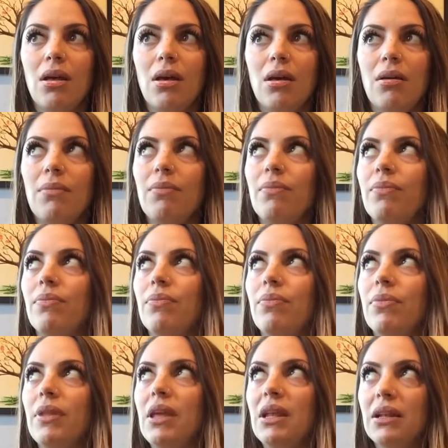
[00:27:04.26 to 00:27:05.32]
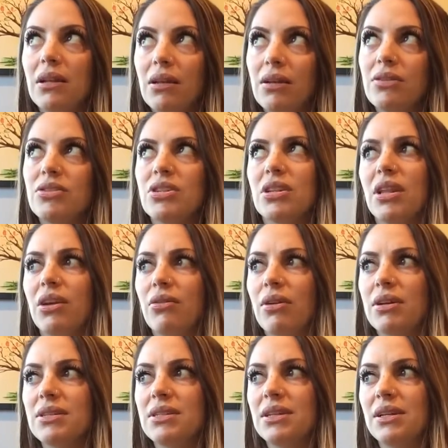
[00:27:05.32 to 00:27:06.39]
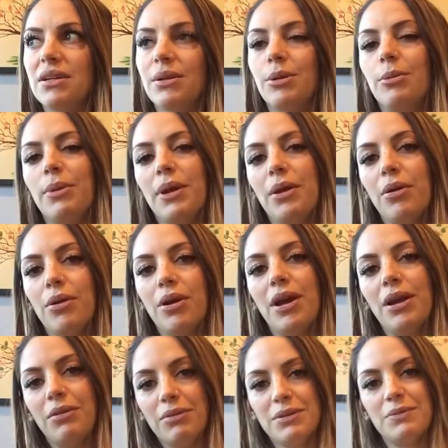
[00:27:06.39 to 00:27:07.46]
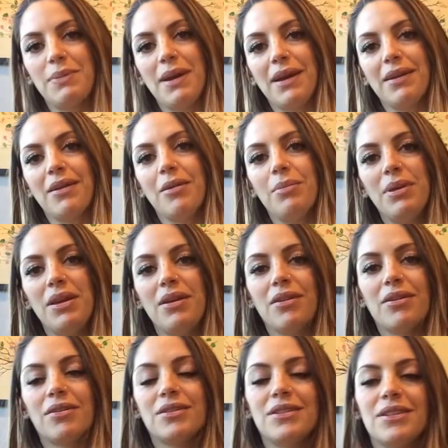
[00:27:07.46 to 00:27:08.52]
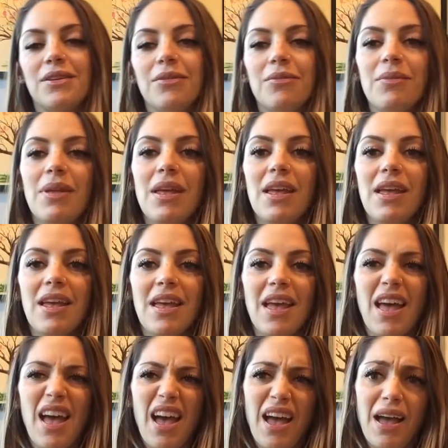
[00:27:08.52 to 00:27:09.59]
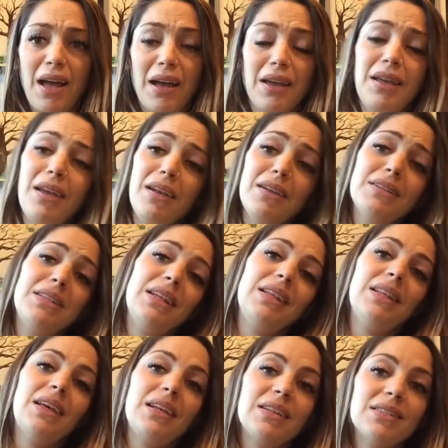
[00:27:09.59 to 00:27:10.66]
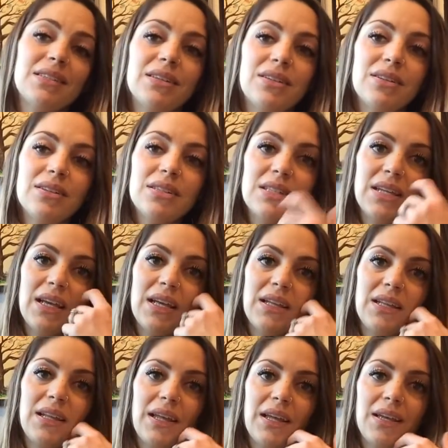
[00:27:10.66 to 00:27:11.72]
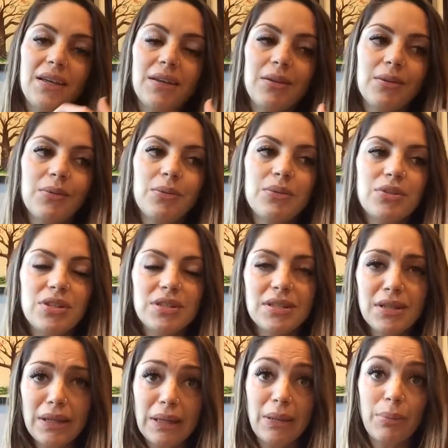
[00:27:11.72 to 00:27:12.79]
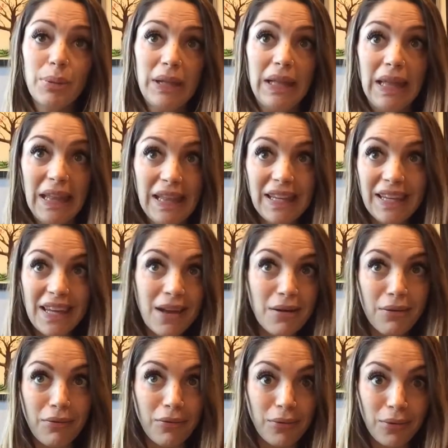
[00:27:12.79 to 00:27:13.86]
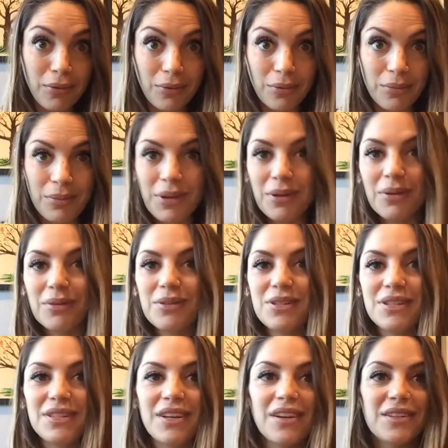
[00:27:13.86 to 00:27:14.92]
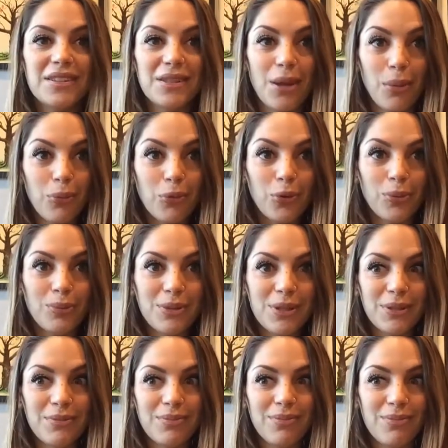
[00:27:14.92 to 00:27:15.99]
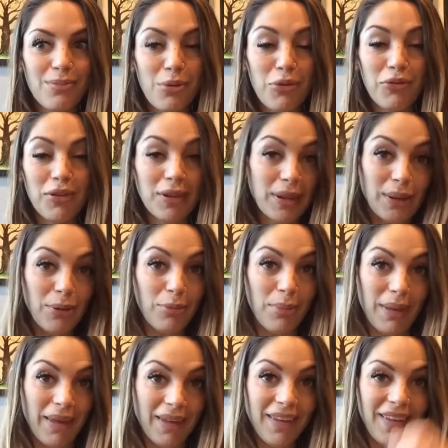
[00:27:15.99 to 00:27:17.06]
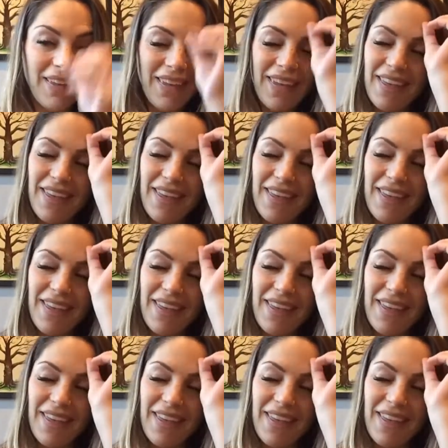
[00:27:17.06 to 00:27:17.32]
and eaten lunch and like rested a little bit, her head was back up here. So I kind of take that as a good sign, like, well, she's not completely out of room. You know, she's got some room to move a little bit.